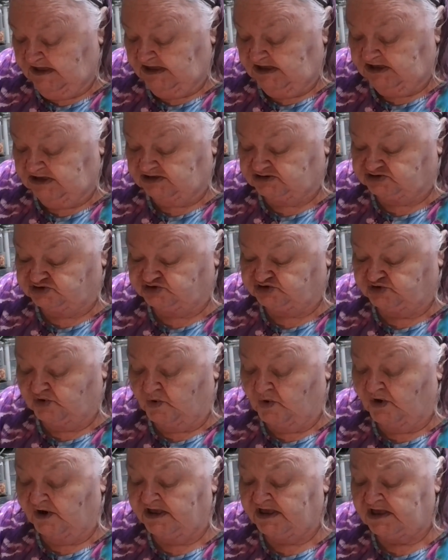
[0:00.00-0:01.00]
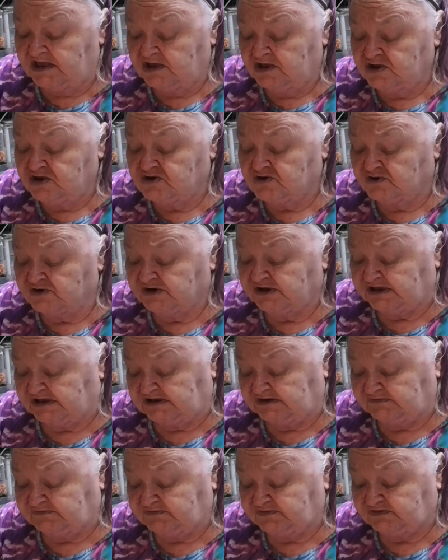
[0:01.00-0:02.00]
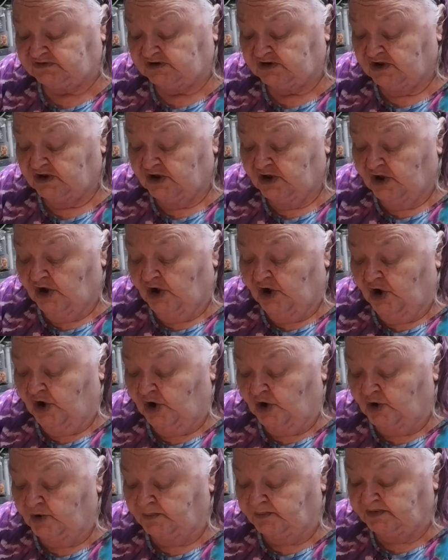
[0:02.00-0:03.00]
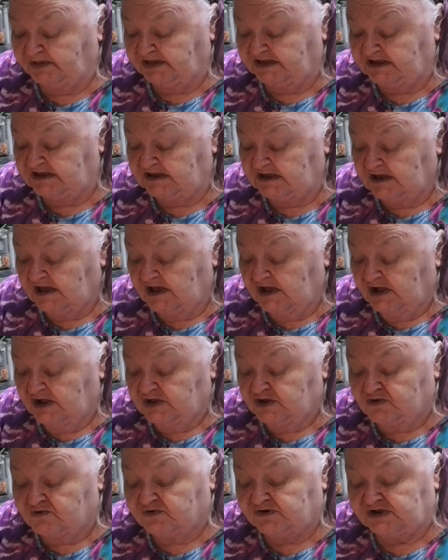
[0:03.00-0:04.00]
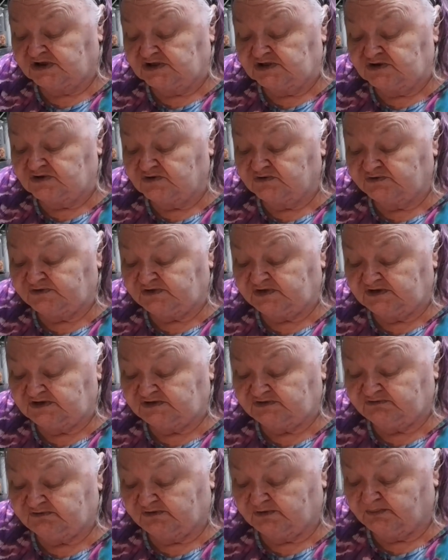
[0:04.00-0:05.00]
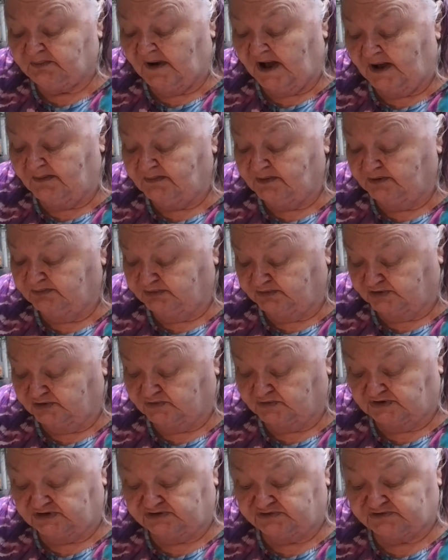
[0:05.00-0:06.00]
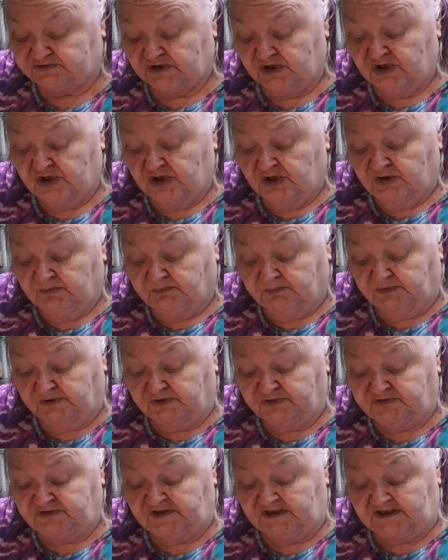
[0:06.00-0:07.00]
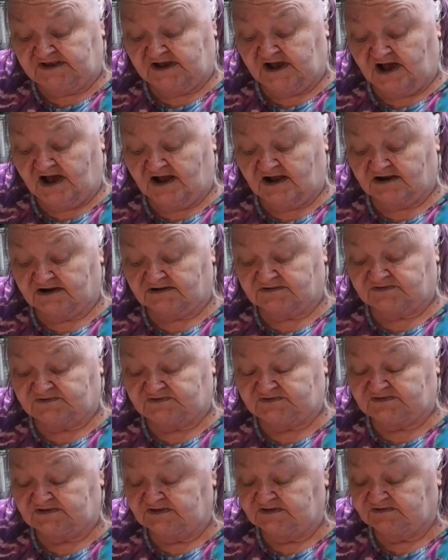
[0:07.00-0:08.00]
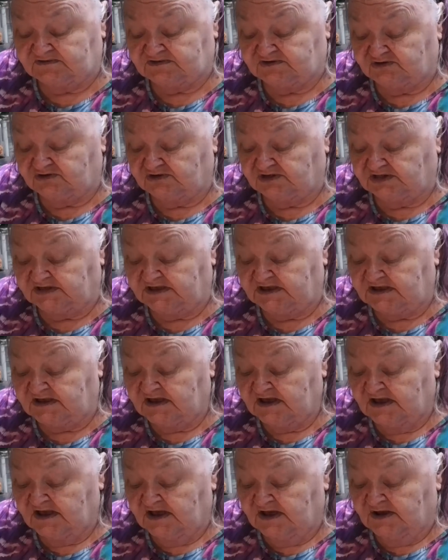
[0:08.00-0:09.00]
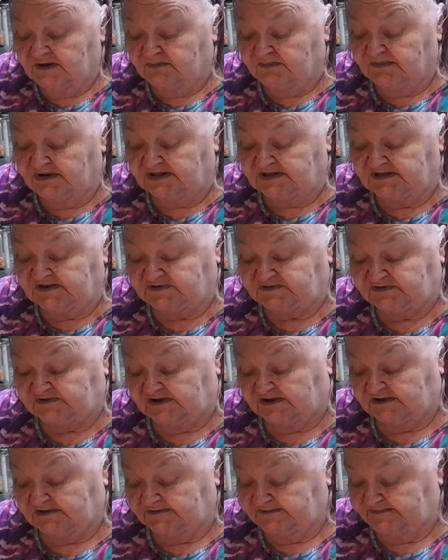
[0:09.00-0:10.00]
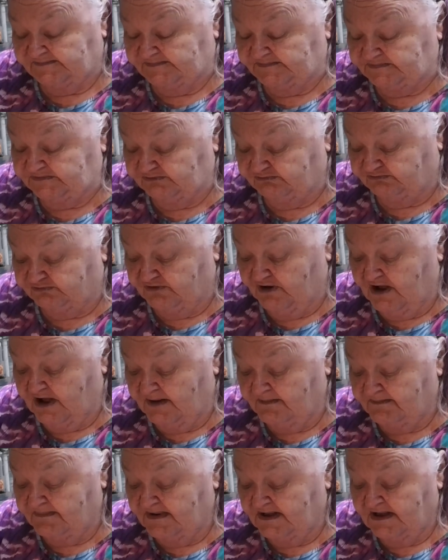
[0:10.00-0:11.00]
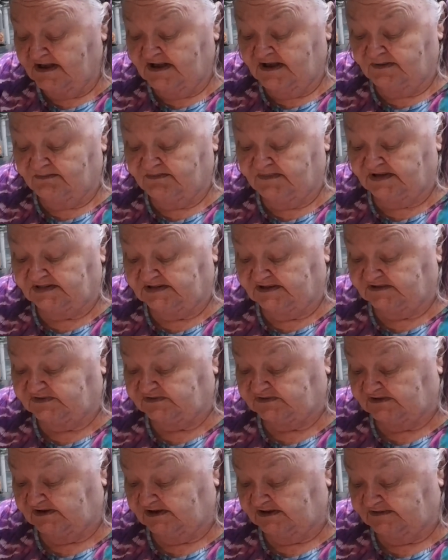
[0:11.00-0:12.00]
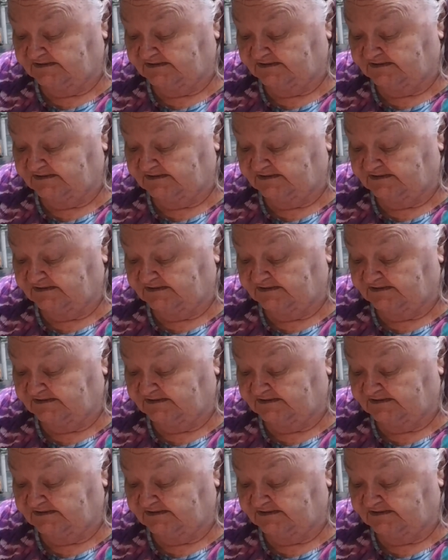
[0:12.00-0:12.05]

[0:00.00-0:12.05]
enjoy your gift. Hopefully you can use this for Papa Brewer's birthday card. Sincerely, Melissa. From Melissa.